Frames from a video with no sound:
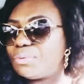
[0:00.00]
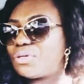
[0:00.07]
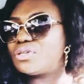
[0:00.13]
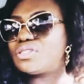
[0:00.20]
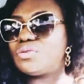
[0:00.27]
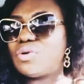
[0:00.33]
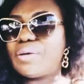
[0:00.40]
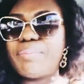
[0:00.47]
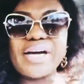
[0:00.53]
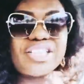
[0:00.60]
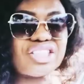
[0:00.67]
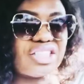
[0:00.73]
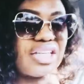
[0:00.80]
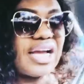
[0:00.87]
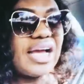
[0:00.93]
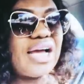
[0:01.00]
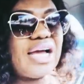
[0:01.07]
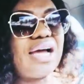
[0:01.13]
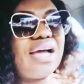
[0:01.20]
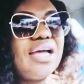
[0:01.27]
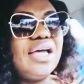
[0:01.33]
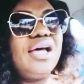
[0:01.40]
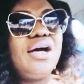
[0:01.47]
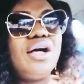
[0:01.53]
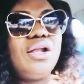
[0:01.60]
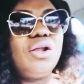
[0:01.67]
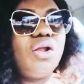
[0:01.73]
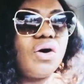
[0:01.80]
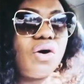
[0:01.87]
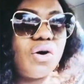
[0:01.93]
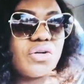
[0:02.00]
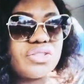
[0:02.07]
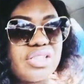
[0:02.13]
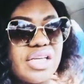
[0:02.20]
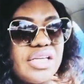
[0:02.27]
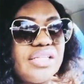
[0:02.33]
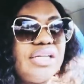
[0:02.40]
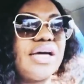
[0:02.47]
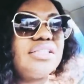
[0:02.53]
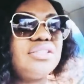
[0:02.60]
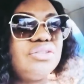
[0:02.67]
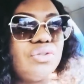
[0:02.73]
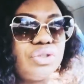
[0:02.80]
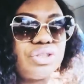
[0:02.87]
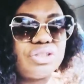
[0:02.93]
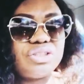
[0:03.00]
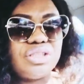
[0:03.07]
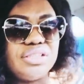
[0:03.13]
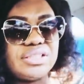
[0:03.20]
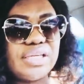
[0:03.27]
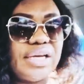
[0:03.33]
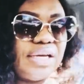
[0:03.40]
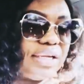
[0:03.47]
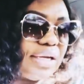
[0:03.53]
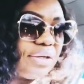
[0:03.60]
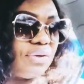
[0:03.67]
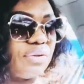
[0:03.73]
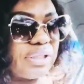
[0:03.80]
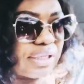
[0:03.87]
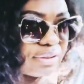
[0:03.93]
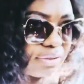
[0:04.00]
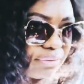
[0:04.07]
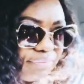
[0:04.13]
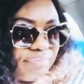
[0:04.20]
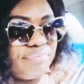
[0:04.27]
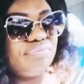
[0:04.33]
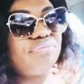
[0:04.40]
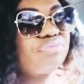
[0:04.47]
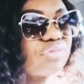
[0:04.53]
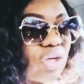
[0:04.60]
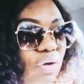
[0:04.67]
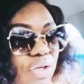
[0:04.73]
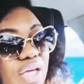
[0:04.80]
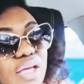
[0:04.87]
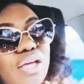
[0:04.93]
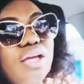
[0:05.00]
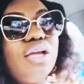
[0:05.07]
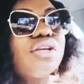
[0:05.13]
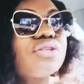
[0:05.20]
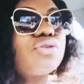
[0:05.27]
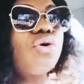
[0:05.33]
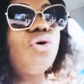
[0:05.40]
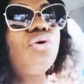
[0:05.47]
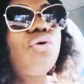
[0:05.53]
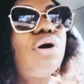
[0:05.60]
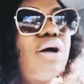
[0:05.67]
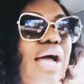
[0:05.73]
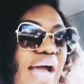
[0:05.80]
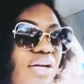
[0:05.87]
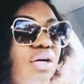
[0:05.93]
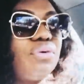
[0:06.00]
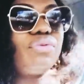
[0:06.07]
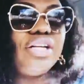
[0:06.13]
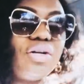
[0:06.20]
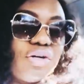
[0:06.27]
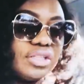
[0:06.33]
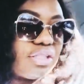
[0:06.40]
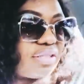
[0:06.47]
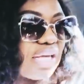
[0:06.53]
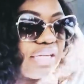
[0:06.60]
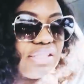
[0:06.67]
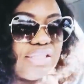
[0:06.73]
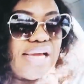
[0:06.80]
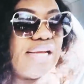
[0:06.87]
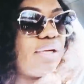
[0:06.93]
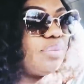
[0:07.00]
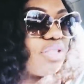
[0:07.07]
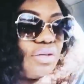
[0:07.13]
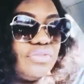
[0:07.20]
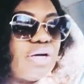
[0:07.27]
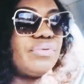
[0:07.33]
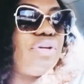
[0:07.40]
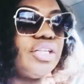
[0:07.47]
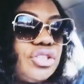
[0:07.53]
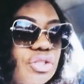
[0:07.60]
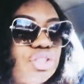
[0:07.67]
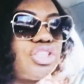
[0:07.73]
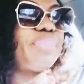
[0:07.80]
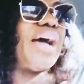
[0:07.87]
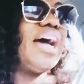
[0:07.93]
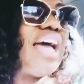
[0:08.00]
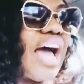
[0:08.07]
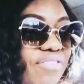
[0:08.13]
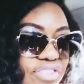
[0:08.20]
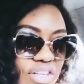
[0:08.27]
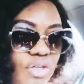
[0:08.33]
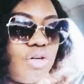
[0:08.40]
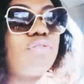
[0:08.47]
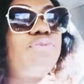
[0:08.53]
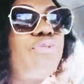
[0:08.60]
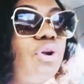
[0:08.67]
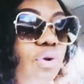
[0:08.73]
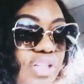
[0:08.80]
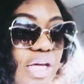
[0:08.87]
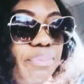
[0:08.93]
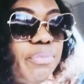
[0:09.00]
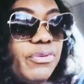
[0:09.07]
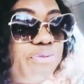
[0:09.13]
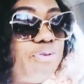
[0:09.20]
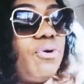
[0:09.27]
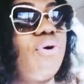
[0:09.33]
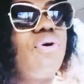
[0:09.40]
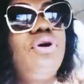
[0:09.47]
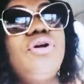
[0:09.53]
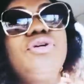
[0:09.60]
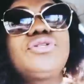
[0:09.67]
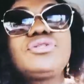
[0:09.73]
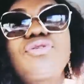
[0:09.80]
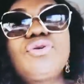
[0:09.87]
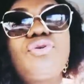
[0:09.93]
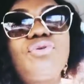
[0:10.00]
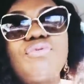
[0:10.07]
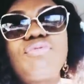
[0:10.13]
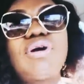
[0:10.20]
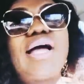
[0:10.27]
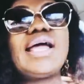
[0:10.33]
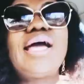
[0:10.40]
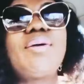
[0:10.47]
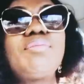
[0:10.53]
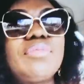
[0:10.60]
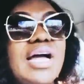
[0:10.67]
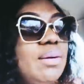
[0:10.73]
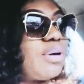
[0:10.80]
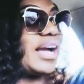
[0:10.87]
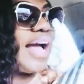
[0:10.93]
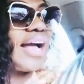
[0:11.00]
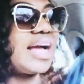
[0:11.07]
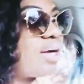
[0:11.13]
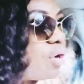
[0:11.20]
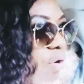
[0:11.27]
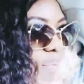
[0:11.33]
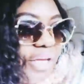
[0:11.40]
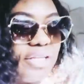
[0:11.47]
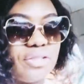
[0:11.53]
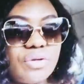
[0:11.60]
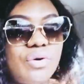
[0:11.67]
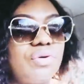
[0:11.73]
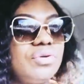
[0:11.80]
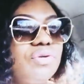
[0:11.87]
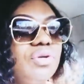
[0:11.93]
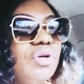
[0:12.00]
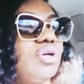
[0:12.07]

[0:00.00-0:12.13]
because they were bashing her a lot, saying that, you know, she cheated and all that. Okay, so I don't really understand the dynamics of their relationship. I have not followed them before, so I can't comment on,